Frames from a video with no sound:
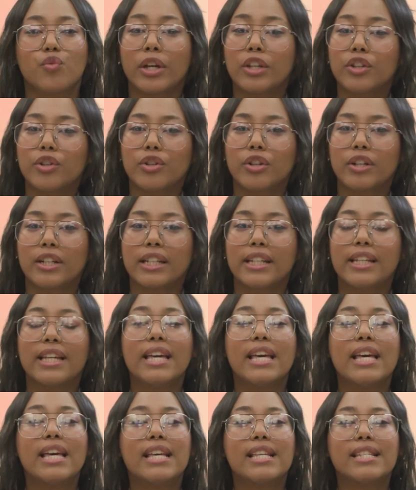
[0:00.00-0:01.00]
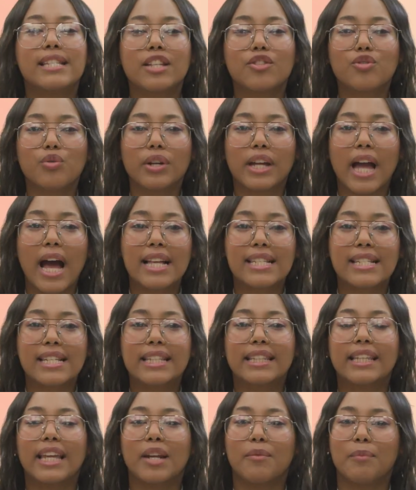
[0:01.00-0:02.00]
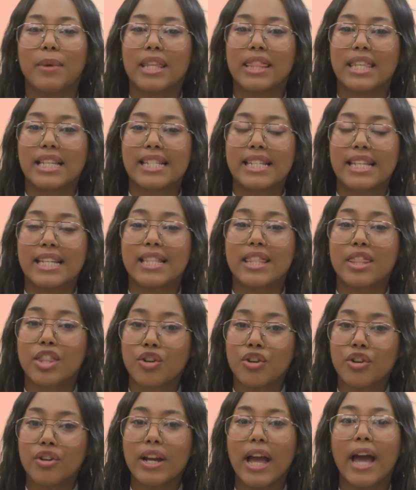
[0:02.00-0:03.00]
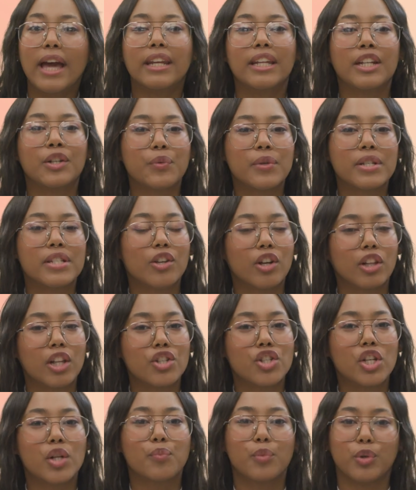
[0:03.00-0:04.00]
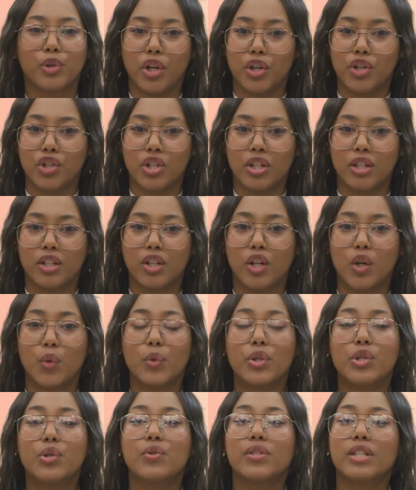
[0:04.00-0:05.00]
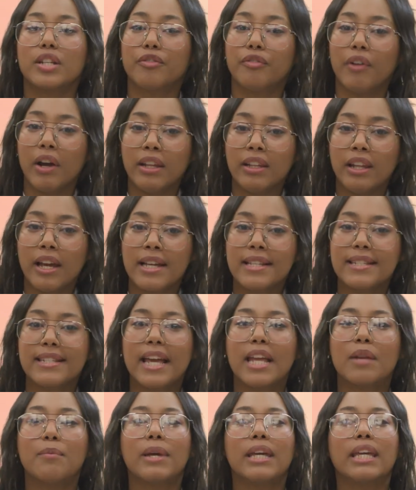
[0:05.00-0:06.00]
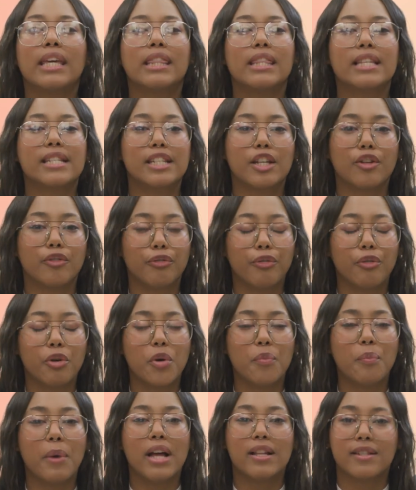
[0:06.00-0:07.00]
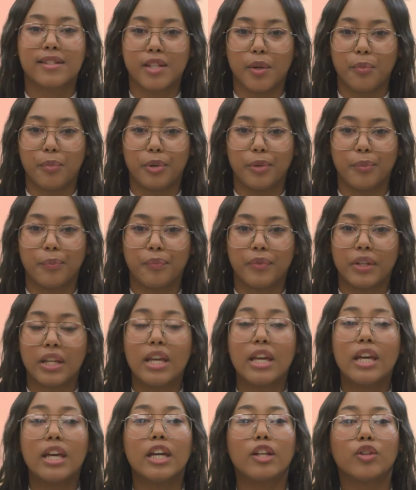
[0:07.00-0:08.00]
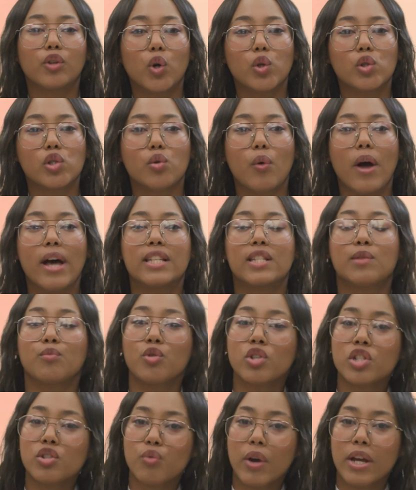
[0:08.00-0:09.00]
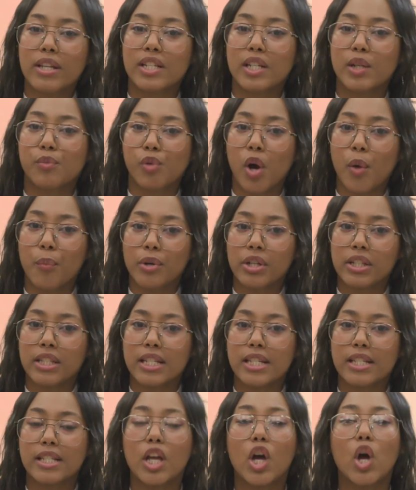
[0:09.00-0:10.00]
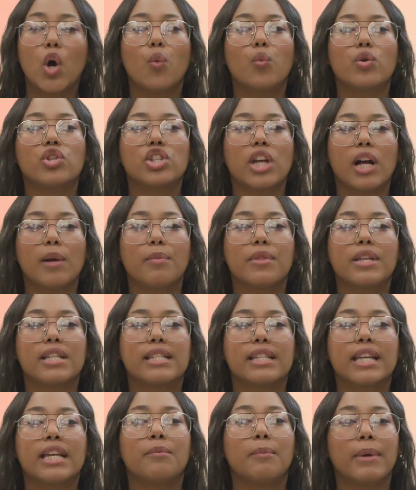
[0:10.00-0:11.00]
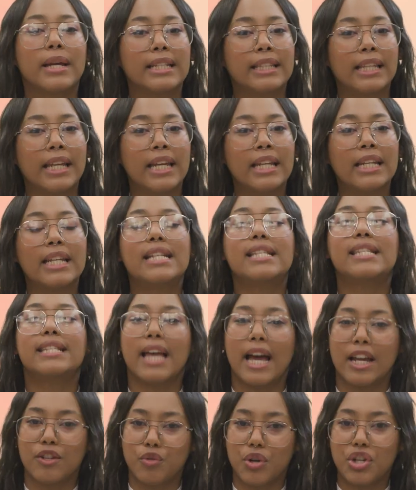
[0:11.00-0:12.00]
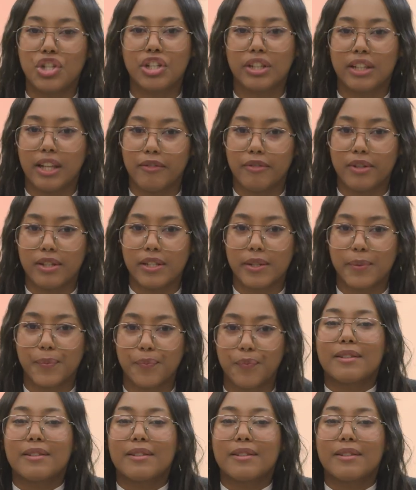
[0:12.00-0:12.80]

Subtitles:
regularly, citric acid can make the skin thinner and increase collagen production, reducing fine lines and making the skin firm and supple. It also has moisturizing properties which help the skin maintain its hydration levels.